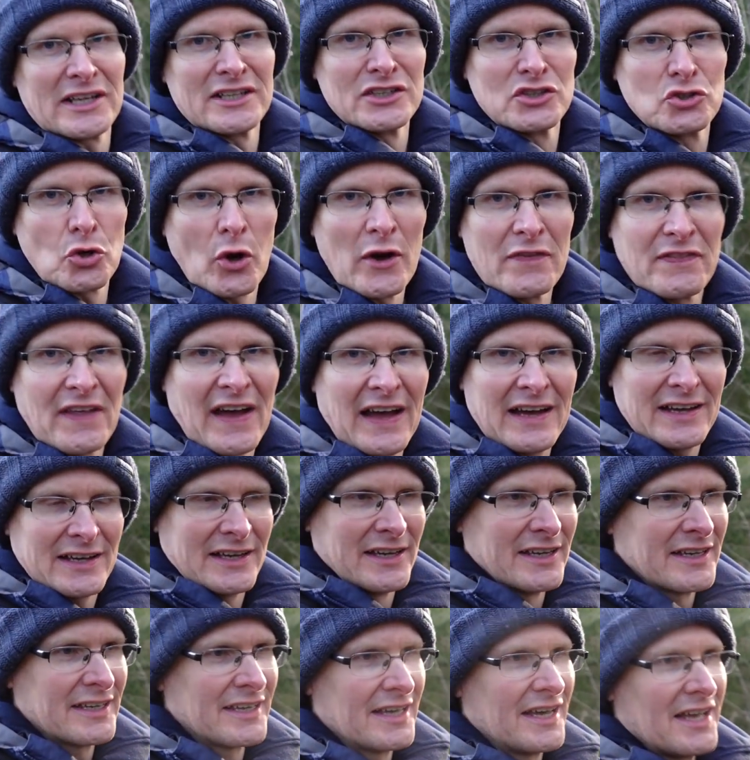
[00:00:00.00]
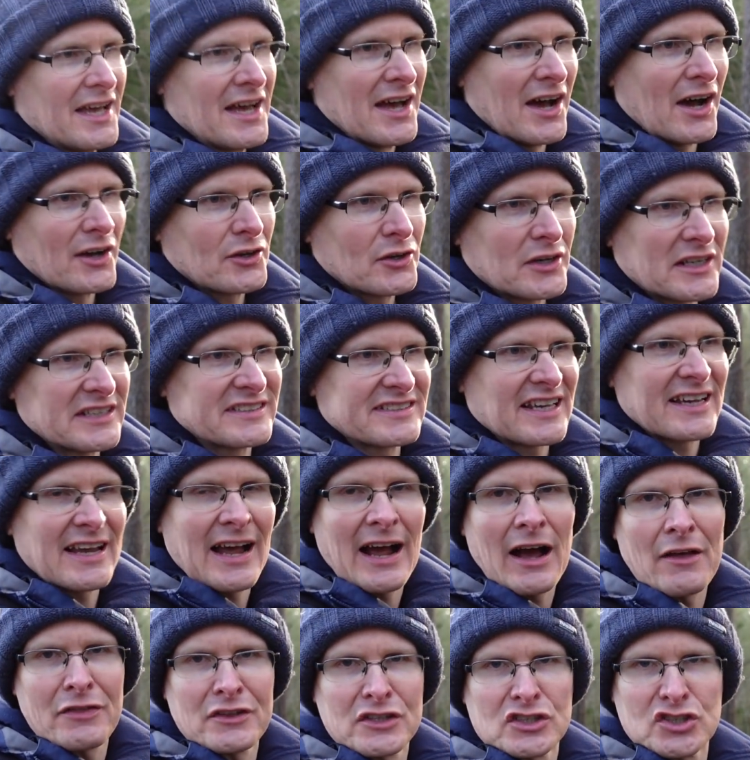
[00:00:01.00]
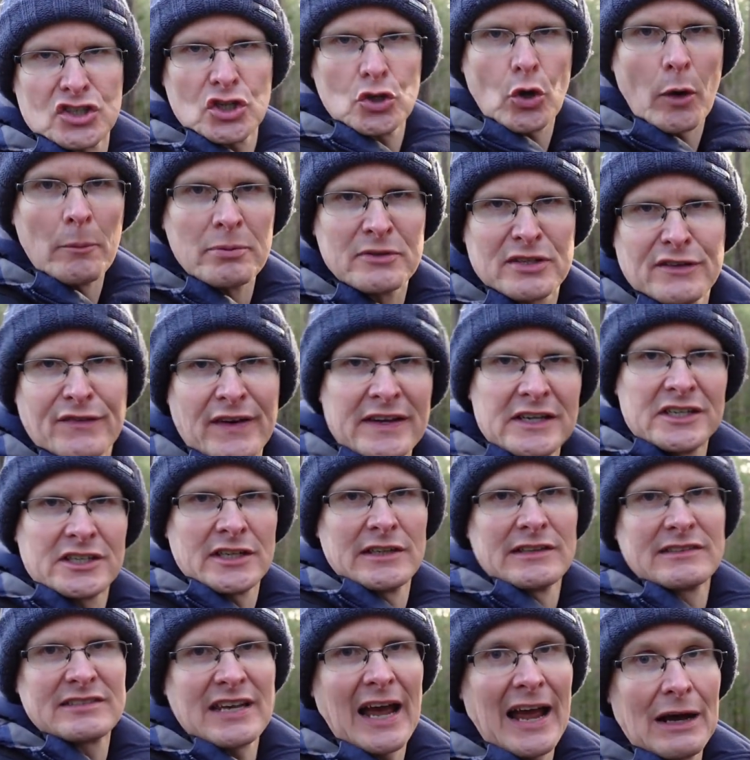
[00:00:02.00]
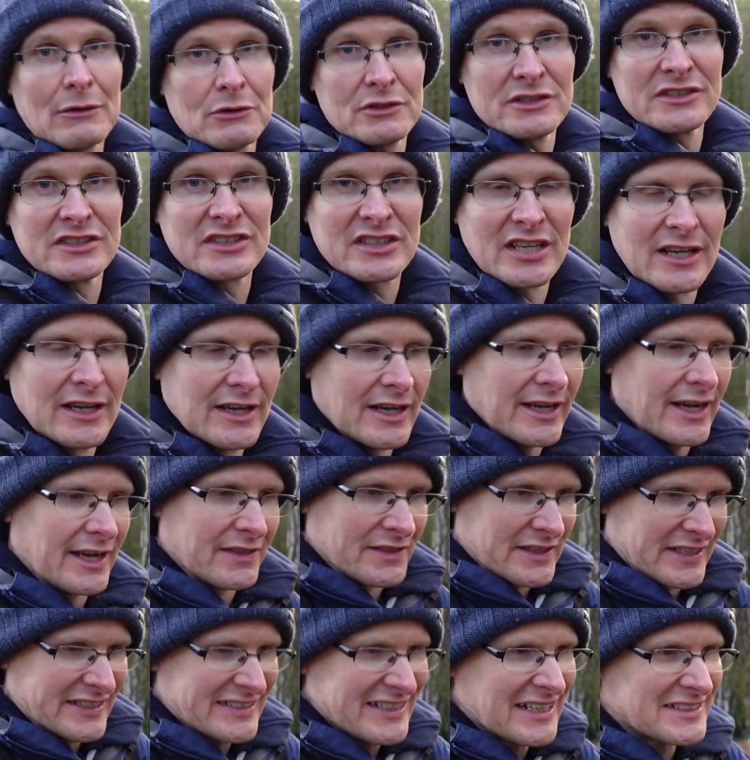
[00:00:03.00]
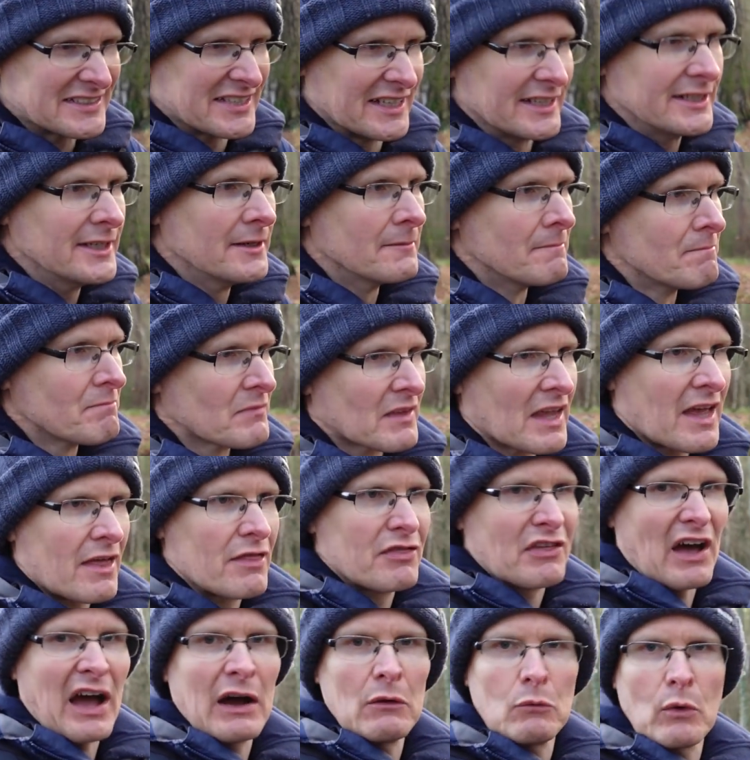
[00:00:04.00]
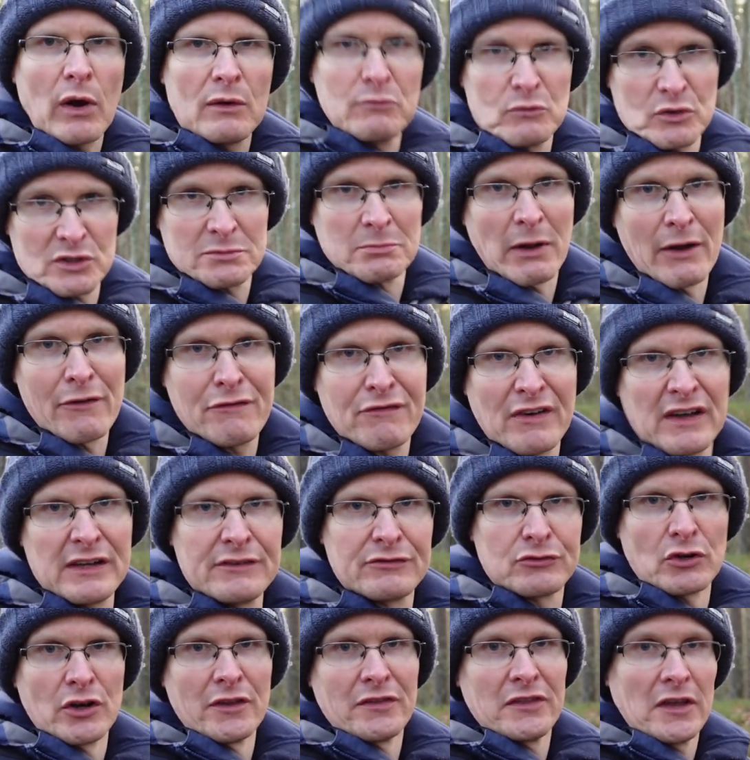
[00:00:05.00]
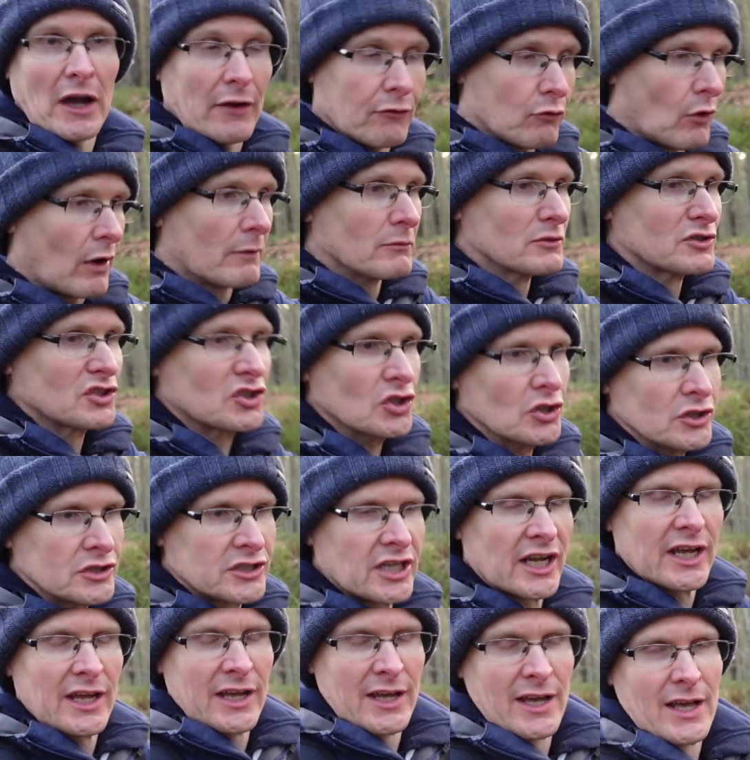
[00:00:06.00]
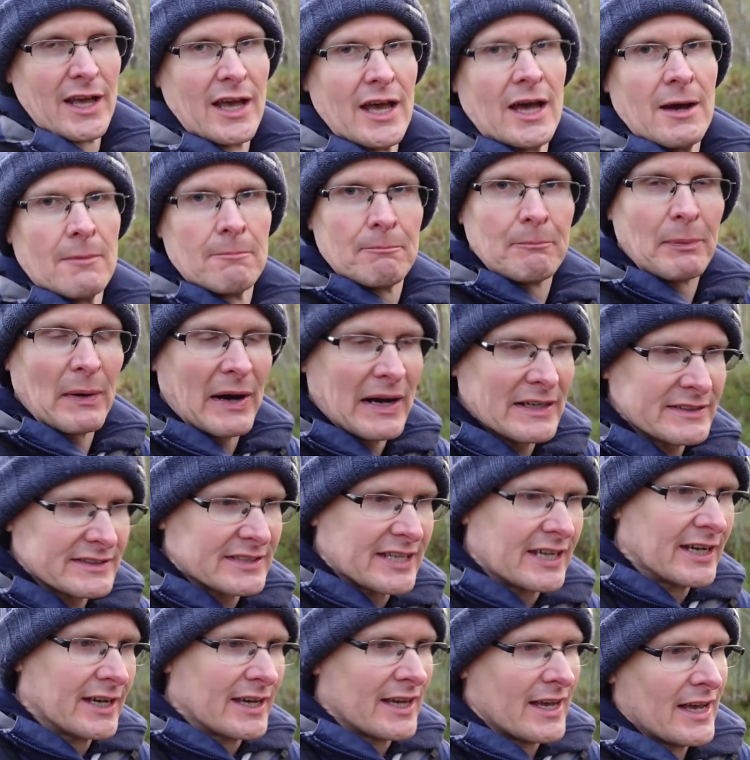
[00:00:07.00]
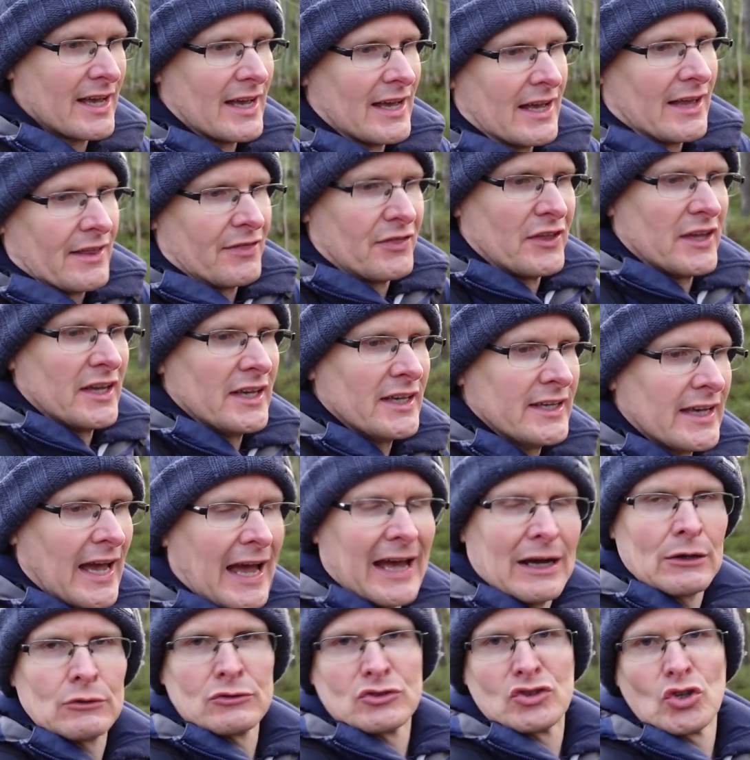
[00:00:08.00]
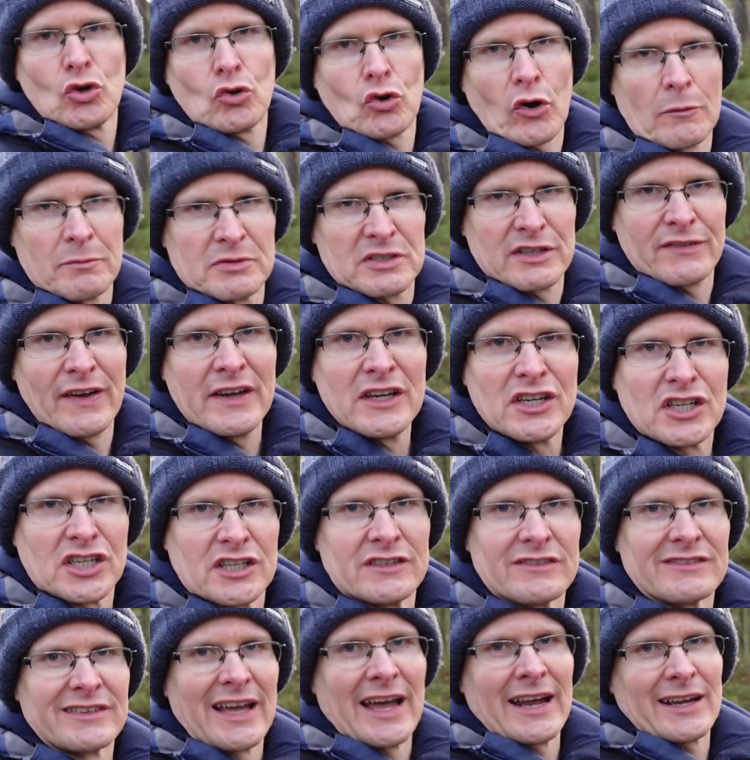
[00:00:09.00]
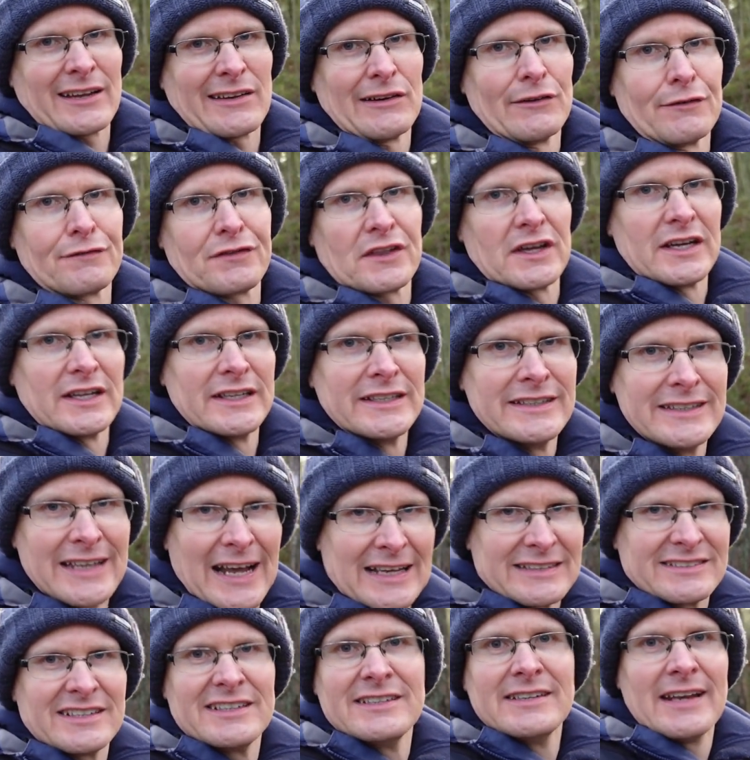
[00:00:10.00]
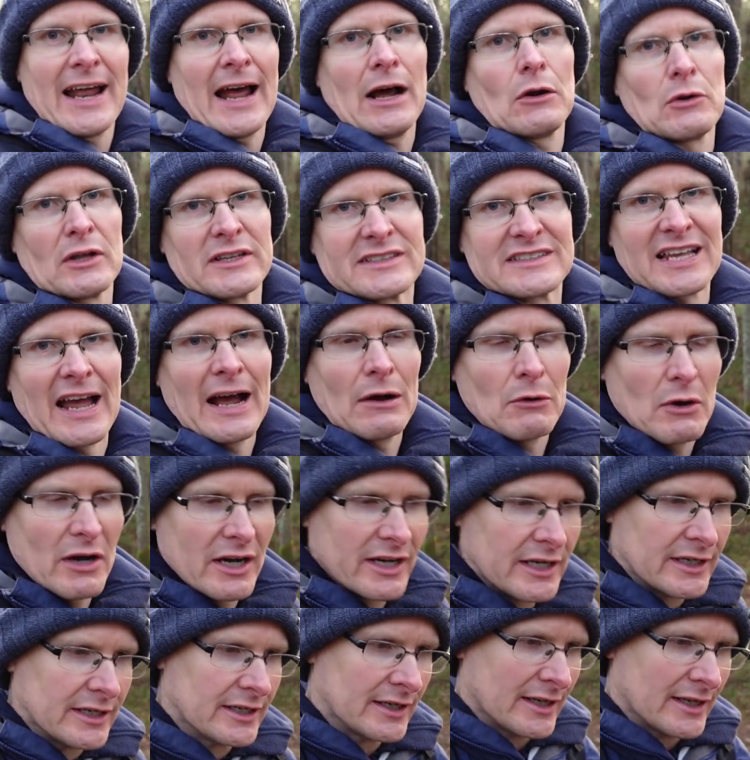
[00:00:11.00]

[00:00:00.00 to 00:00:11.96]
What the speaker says: Enjoyed that. I've got to say, out of the two observation towers in the city, that one was my favourite. The other one was good, but the outdoor observation deck of the Nazinaula Tower